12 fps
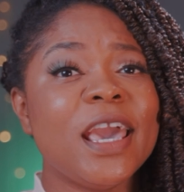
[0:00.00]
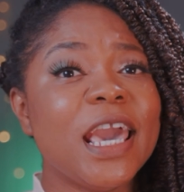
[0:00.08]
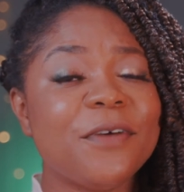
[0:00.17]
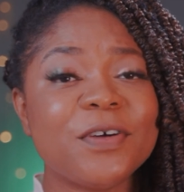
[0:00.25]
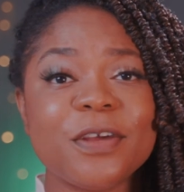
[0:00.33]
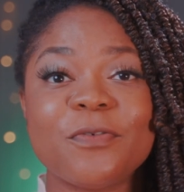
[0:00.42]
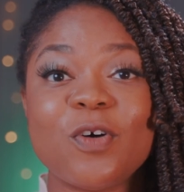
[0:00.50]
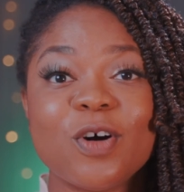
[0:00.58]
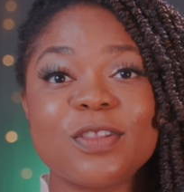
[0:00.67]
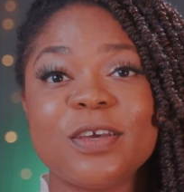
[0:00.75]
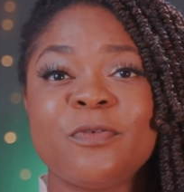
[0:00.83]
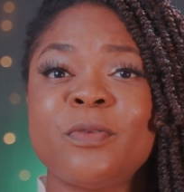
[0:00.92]
Even if
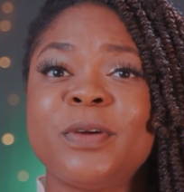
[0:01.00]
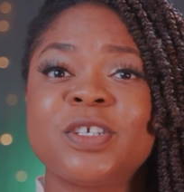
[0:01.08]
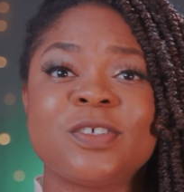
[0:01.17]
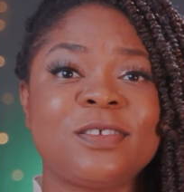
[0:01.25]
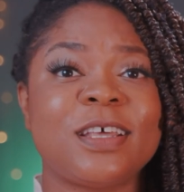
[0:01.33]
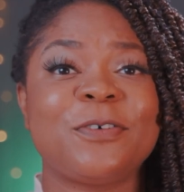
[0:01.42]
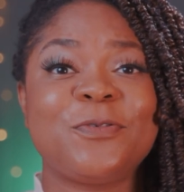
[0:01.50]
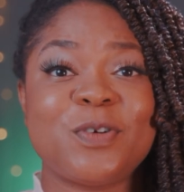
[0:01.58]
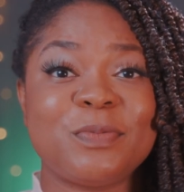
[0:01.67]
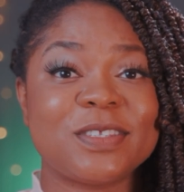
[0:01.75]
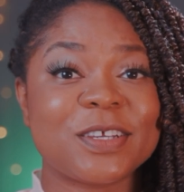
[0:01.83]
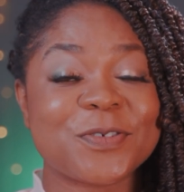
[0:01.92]
all the information on that
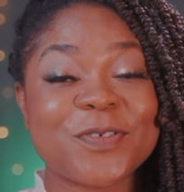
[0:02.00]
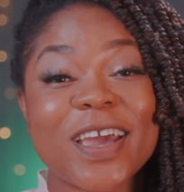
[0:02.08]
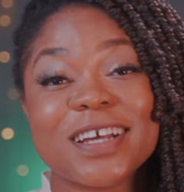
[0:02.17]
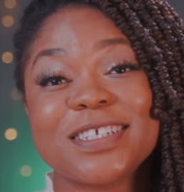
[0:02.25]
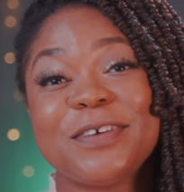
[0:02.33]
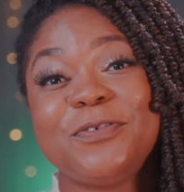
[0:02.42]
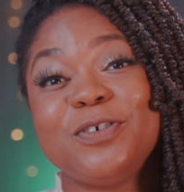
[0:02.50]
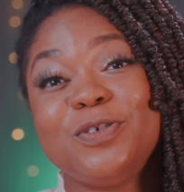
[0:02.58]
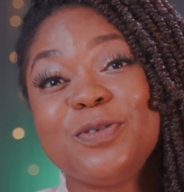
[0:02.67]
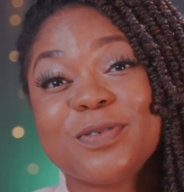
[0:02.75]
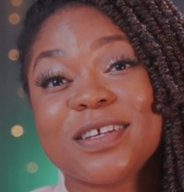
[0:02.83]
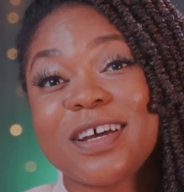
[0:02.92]
form is correct, if you
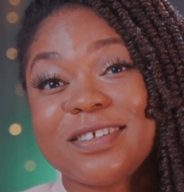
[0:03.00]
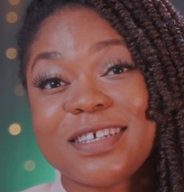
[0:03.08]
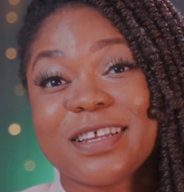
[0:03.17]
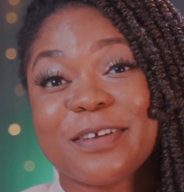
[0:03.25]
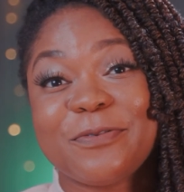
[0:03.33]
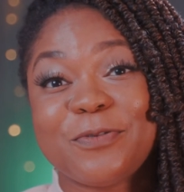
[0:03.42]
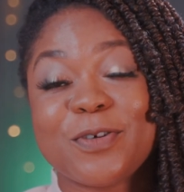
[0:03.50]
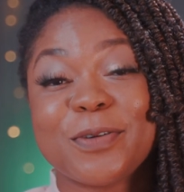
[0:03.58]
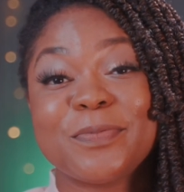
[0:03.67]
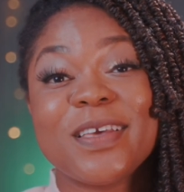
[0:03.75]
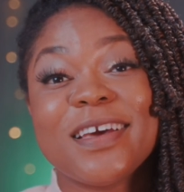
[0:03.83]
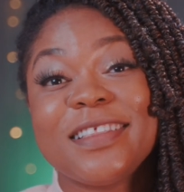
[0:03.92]
use an outdated
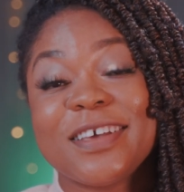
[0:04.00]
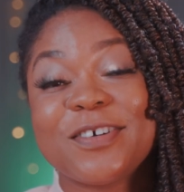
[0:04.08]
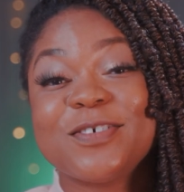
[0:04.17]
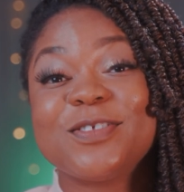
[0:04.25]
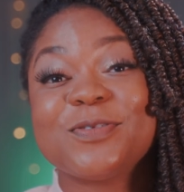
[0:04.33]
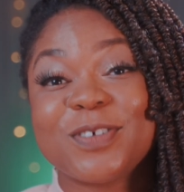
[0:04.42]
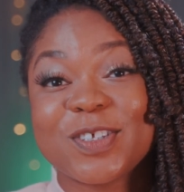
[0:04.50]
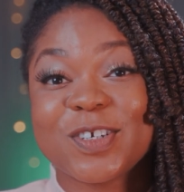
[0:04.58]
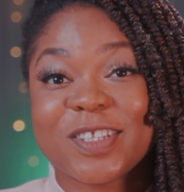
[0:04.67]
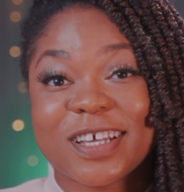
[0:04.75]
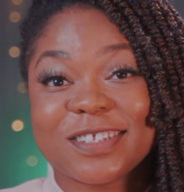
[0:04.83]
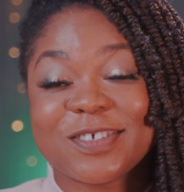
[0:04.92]
form, they're going to
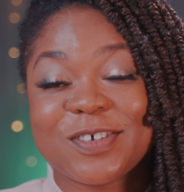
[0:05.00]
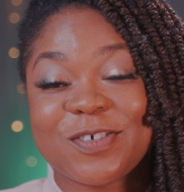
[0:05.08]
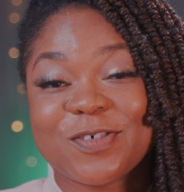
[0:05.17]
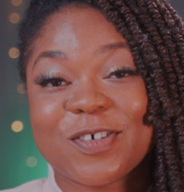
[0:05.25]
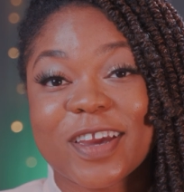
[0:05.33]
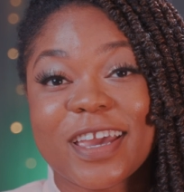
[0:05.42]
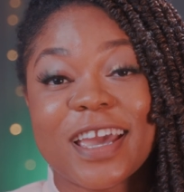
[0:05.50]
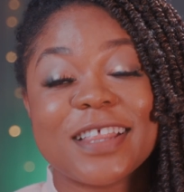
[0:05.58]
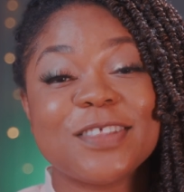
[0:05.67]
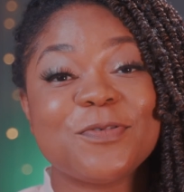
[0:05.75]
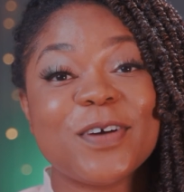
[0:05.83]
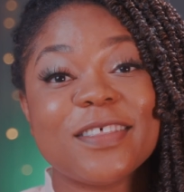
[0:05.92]
return that to you, okay?
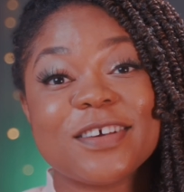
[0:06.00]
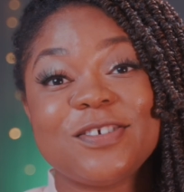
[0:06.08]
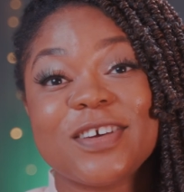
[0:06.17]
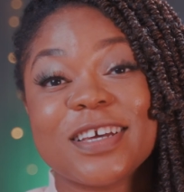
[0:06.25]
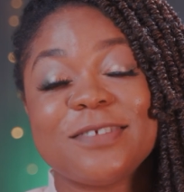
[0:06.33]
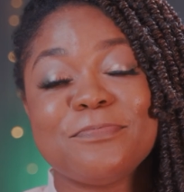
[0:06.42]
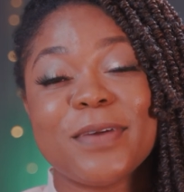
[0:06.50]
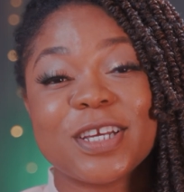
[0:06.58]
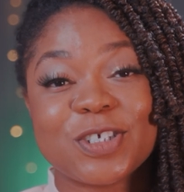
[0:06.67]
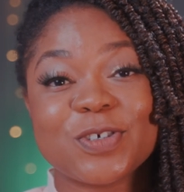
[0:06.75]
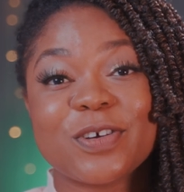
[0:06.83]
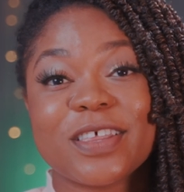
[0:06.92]
And the way that you can
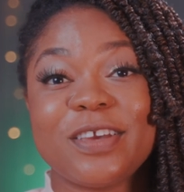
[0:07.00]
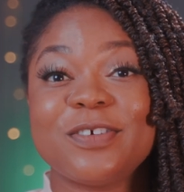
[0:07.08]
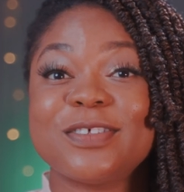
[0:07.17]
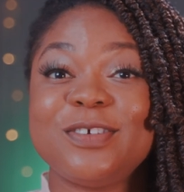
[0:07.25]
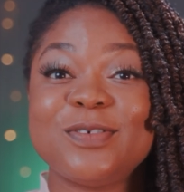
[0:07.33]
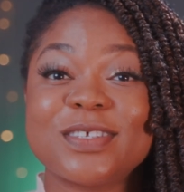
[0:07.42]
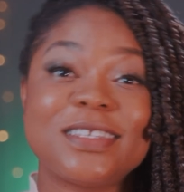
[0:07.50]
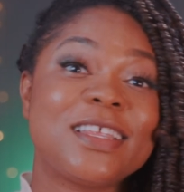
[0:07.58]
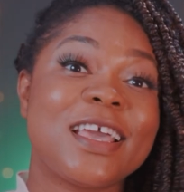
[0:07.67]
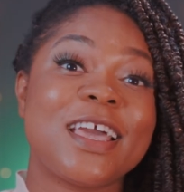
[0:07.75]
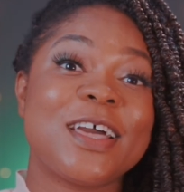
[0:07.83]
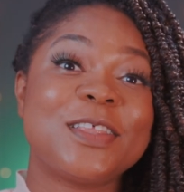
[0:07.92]
make sure that you're using
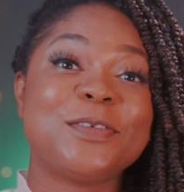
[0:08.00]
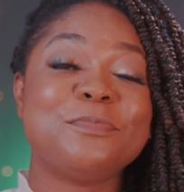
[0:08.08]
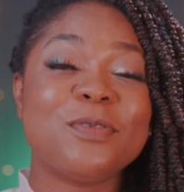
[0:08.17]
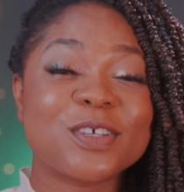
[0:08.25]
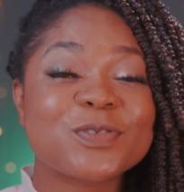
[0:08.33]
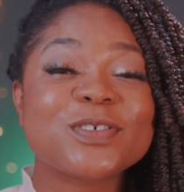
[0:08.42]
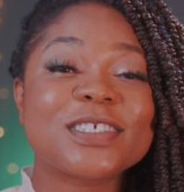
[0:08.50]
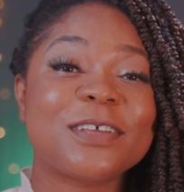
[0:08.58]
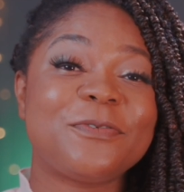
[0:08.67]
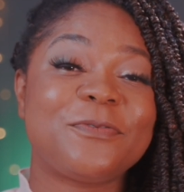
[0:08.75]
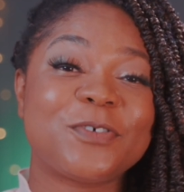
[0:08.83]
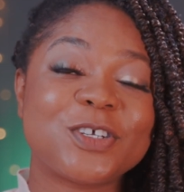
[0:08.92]
the most
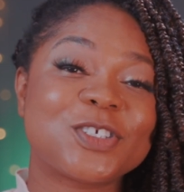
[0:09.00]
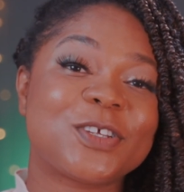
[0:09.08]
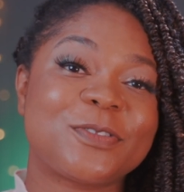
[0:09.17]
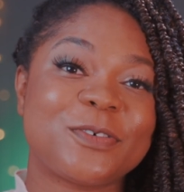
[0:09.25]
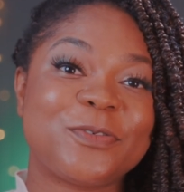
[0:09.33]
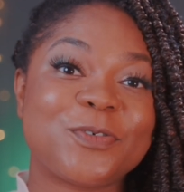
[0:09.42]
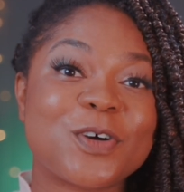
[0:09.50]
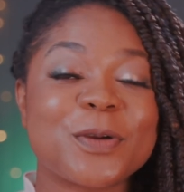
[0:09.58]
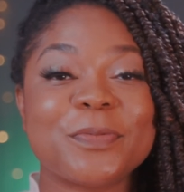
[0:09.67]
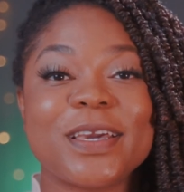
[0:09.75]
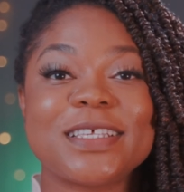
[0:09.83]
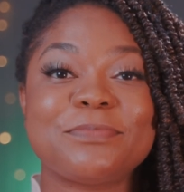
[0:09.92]
recent version of the
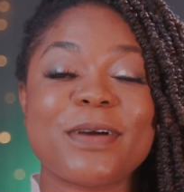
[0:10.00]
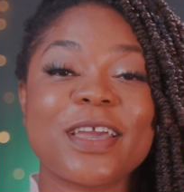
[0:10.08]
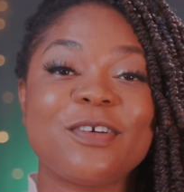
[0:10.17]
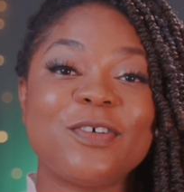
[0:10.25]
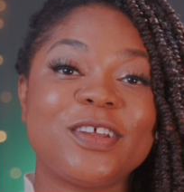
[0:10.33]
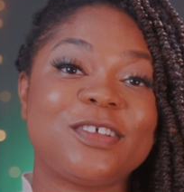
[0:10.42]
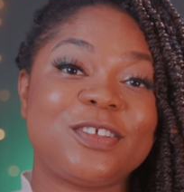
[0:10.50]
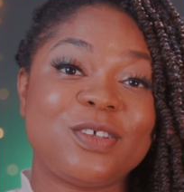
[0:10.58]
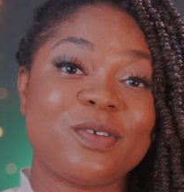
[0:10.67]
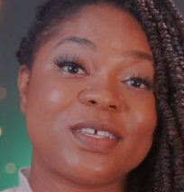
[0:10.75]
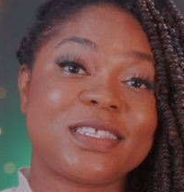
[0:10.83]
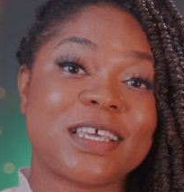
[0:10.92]
form is by going on the
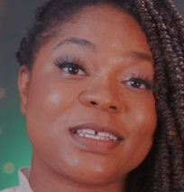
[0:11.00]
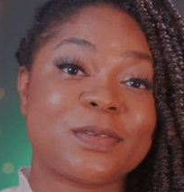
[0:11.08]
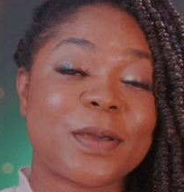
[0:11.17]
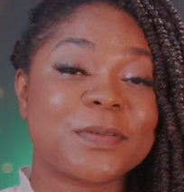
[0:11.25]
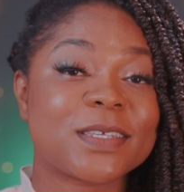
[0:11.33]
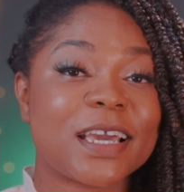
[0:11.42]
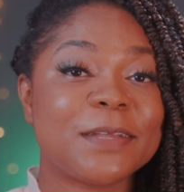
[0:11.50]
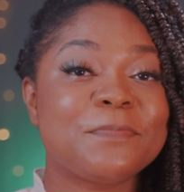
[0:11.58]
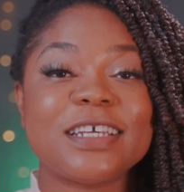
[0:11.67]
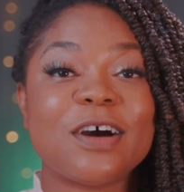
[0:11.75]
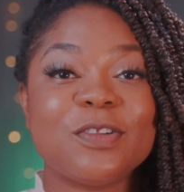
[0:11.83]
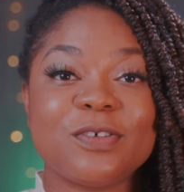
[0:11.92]
USCIS website,
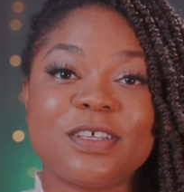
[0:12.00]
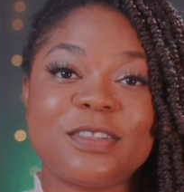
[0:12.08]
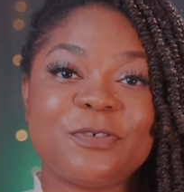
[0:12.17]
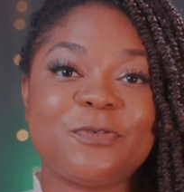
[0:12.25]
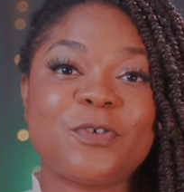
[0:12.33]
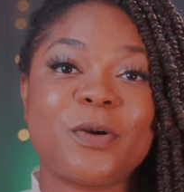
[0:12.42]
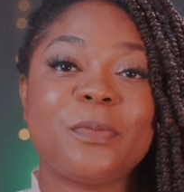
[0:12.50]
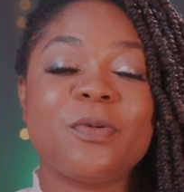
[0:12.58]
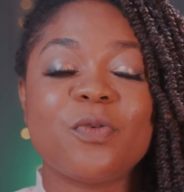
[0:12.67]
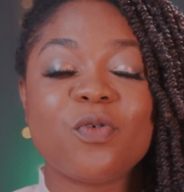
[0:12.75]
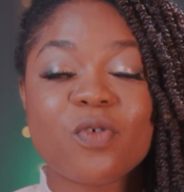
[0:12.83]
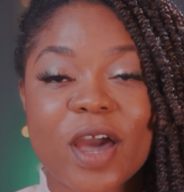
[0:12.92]
downloading the form
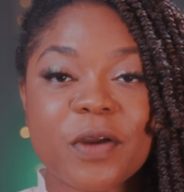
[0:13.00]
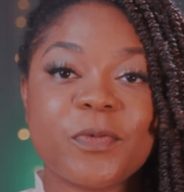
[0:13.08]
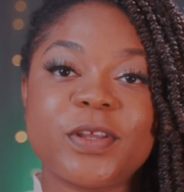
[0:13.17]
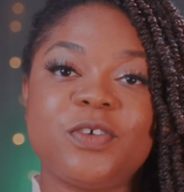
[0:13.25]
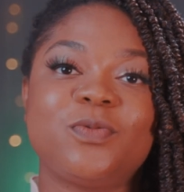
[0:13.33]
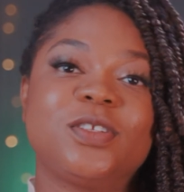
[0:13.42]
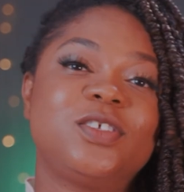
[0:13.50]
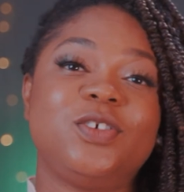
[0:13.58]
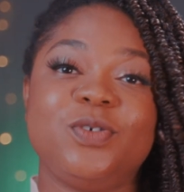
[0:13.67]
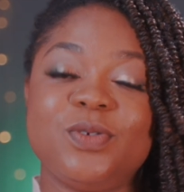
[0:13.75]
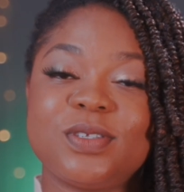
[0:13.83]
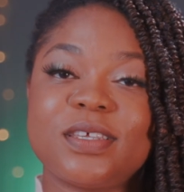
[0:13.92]
right when you want to
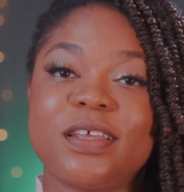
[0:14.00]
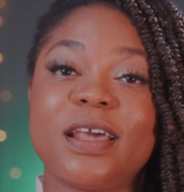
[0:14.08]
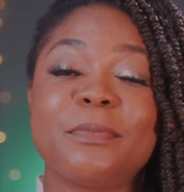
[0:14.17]
use it.